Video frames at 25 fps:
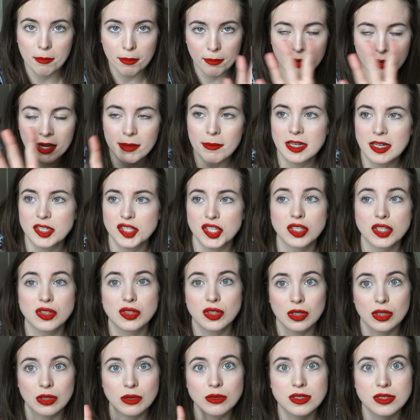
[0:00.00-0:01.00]
pretty much
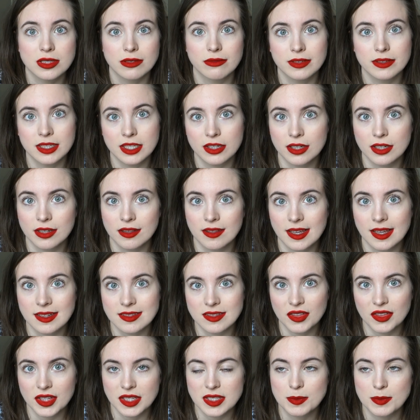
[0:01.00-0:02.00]
exclusively good things
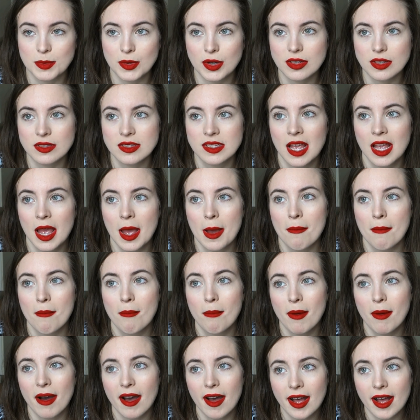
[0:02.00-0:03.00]
on these books,
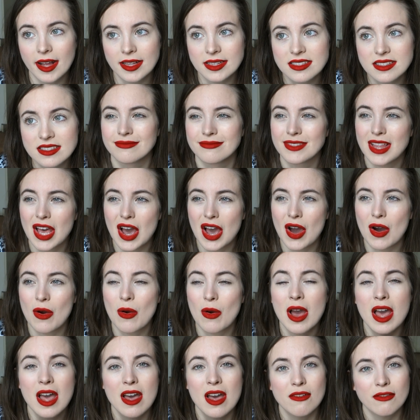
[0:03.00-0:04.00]
but
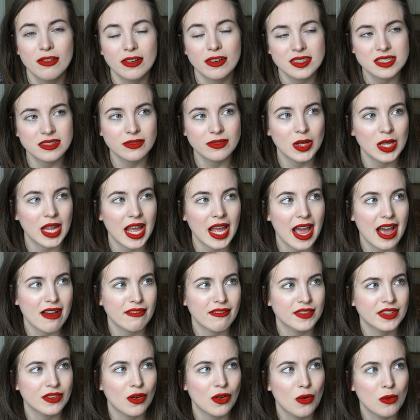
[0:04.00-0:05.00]
no. First of all, I
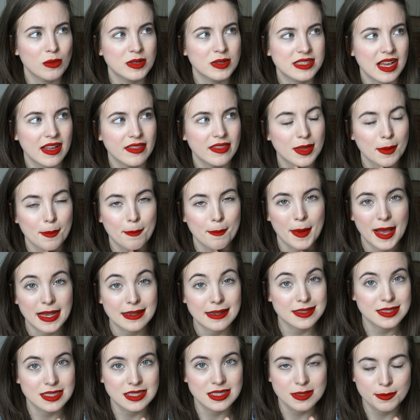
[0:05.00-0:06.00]
haven't always had the
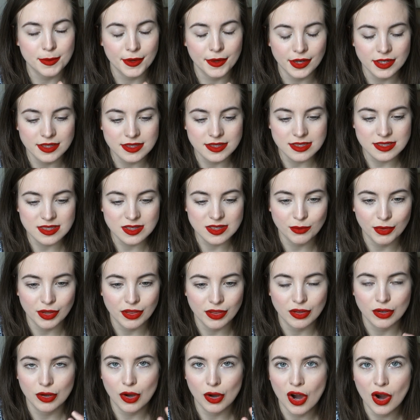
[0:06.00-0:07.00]
best experiences
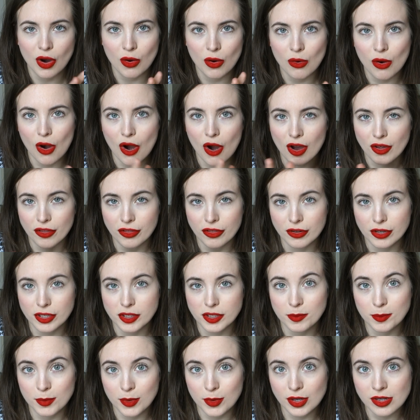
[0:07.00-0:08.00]
with
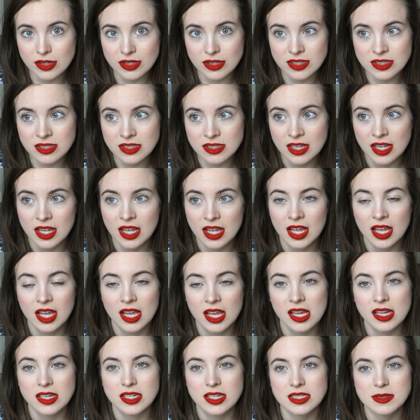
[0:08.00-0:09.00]
co-authored books,
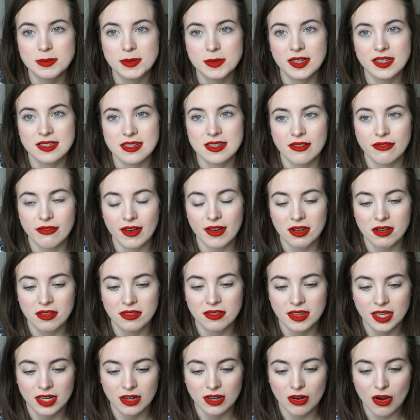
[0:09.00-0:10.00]
just because I find
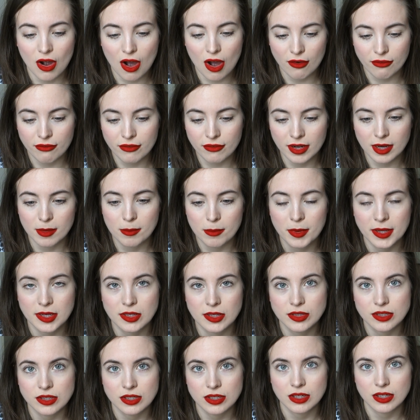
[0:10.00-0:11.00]
that they're often a
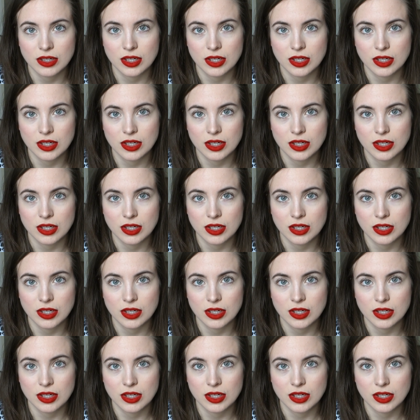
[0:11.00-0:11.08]
bit